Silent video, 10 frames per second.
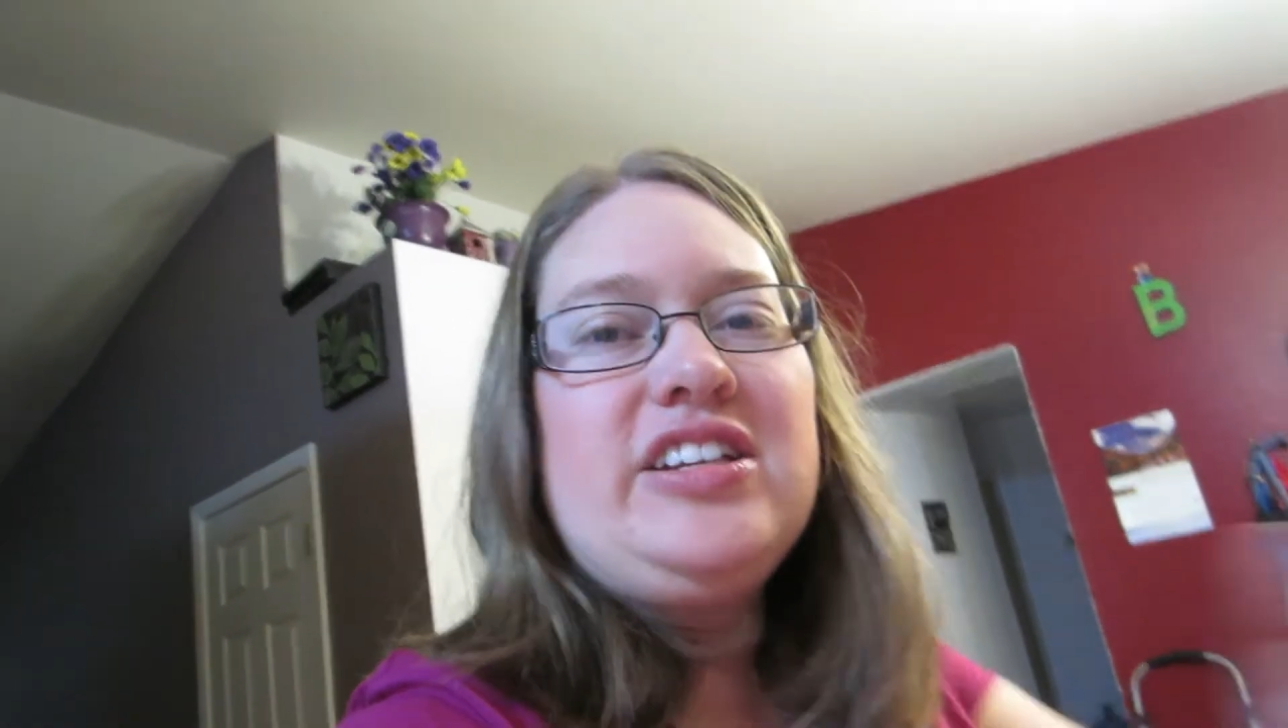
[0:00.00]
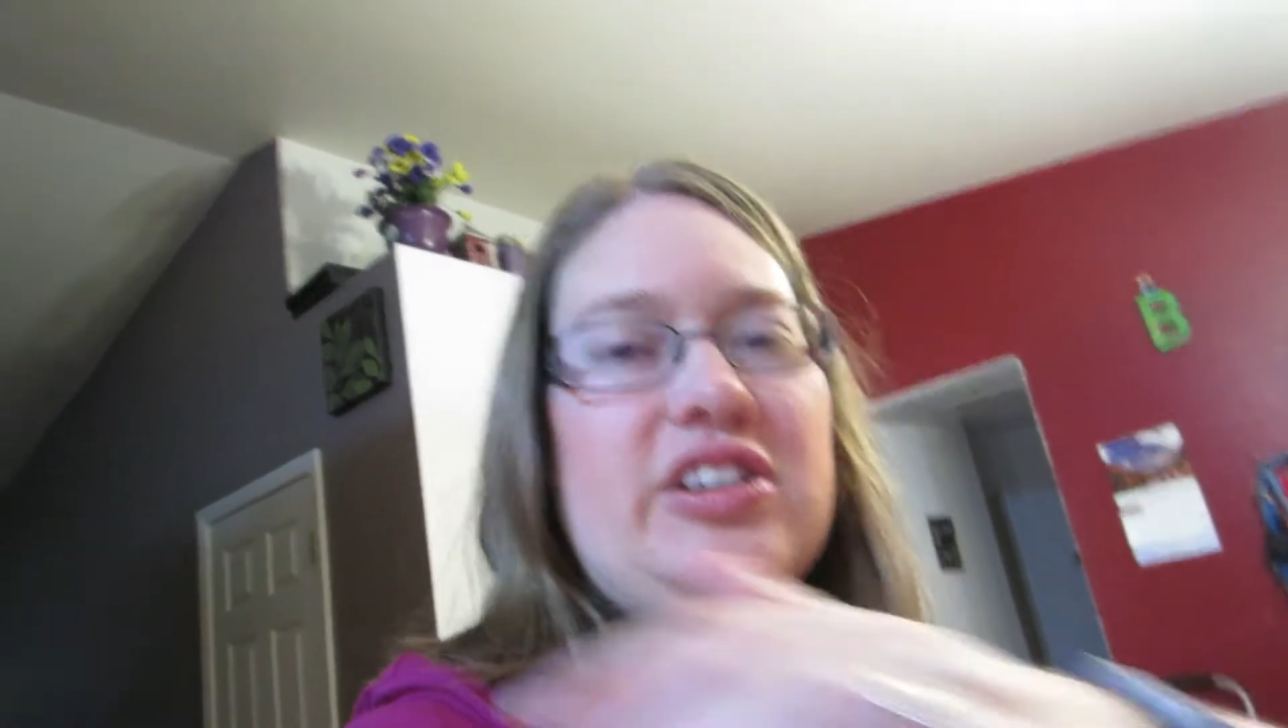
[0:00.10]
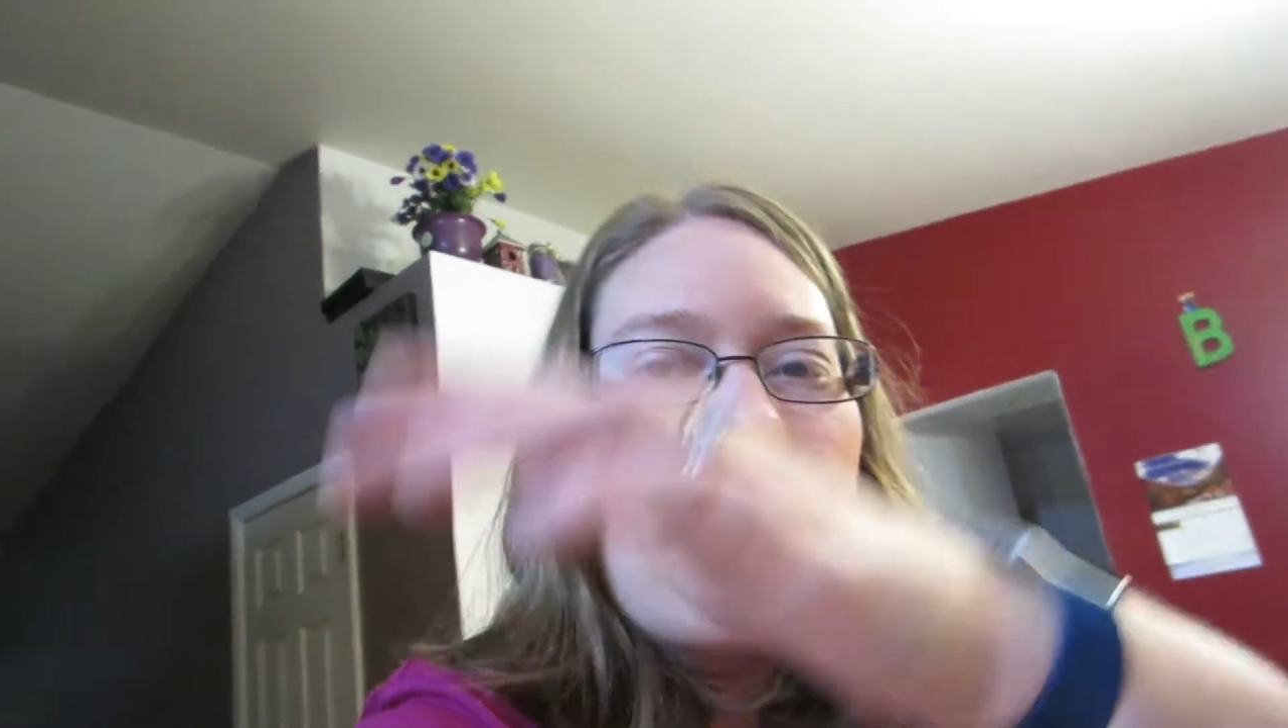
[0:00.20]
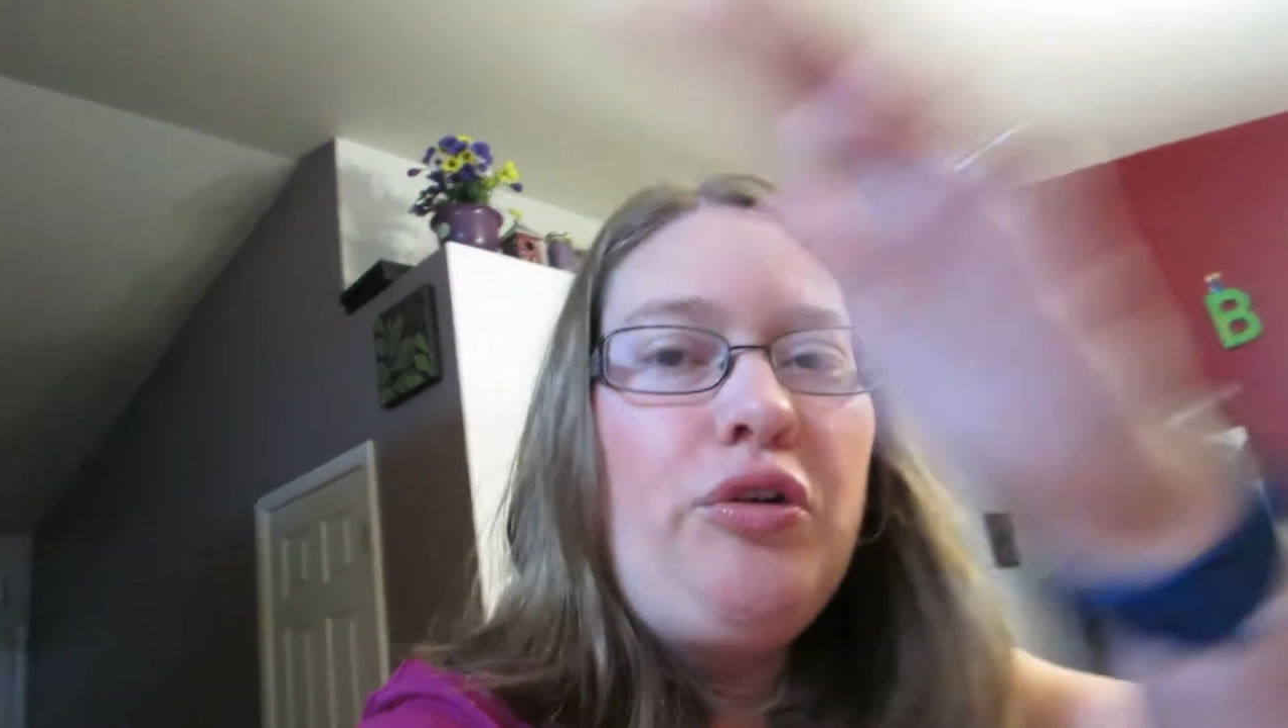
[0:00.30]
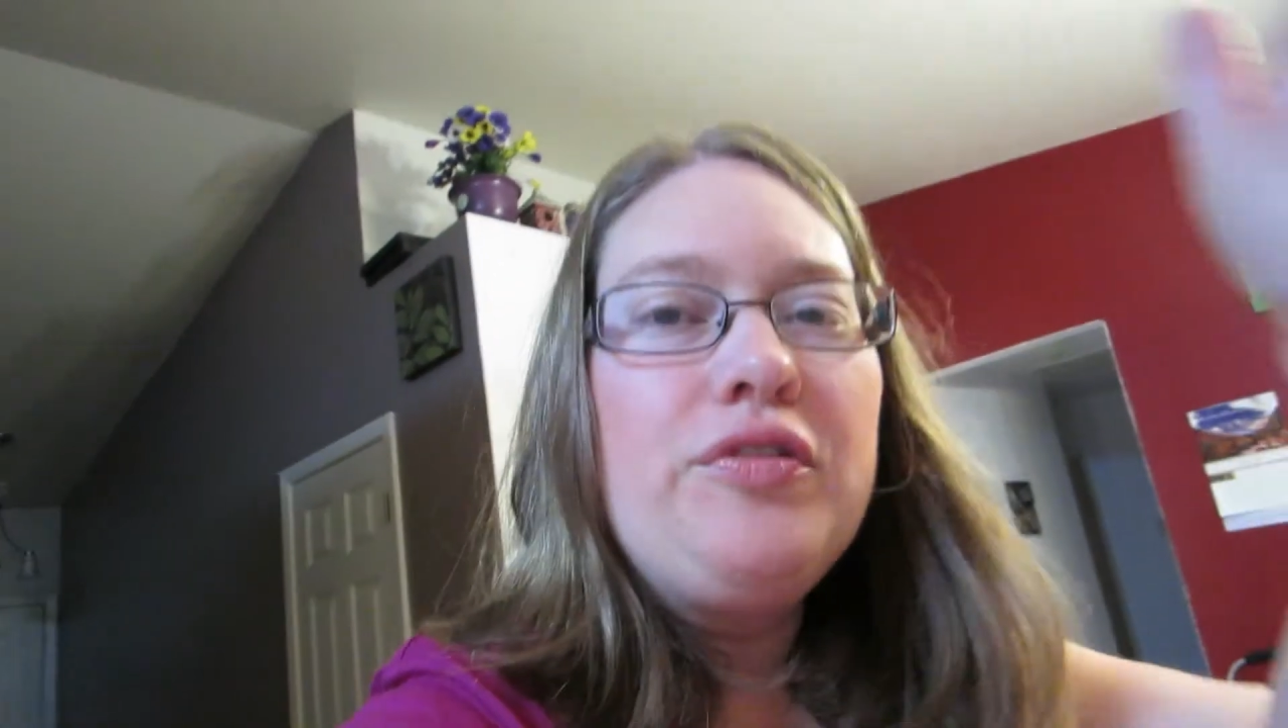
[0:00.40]

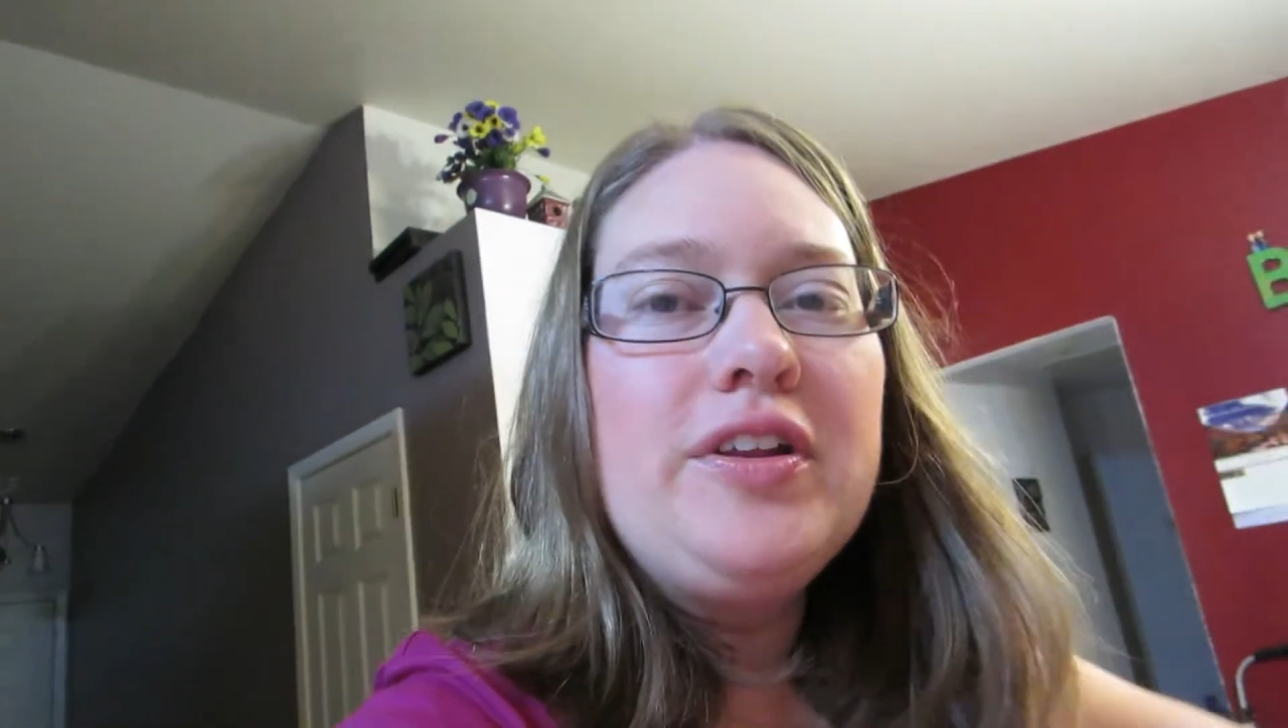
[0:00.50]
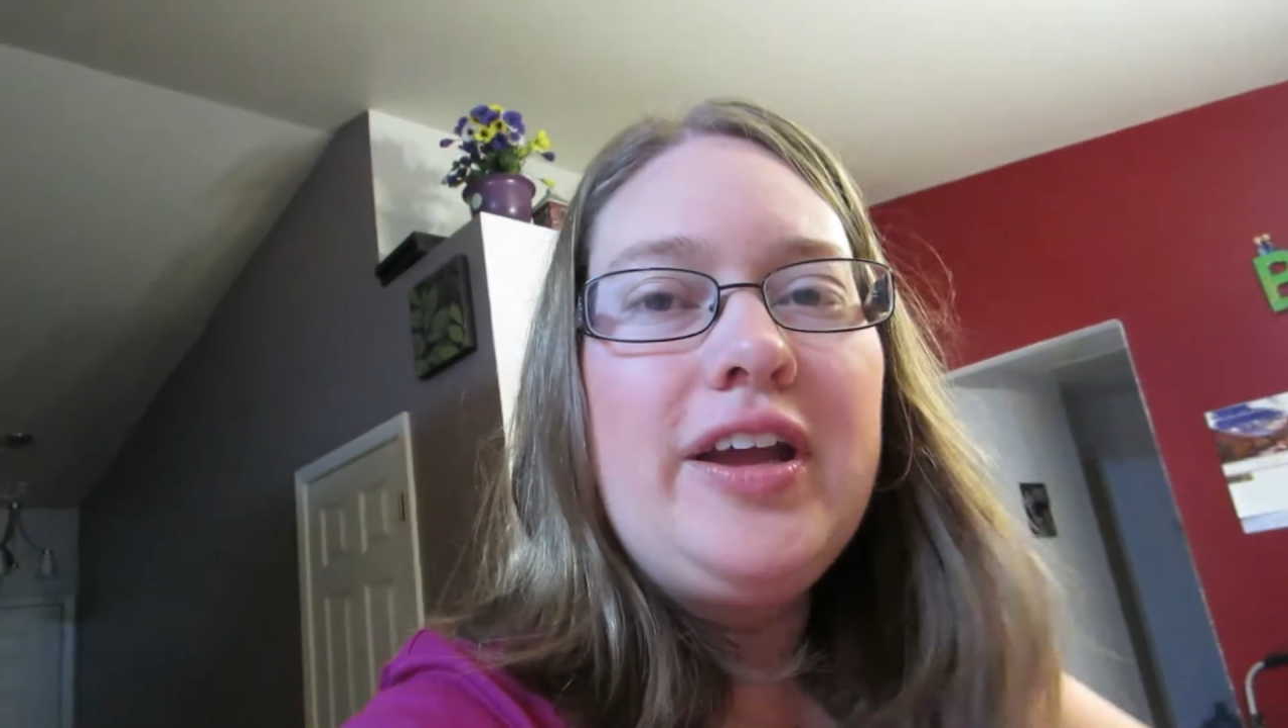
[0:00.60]
turned over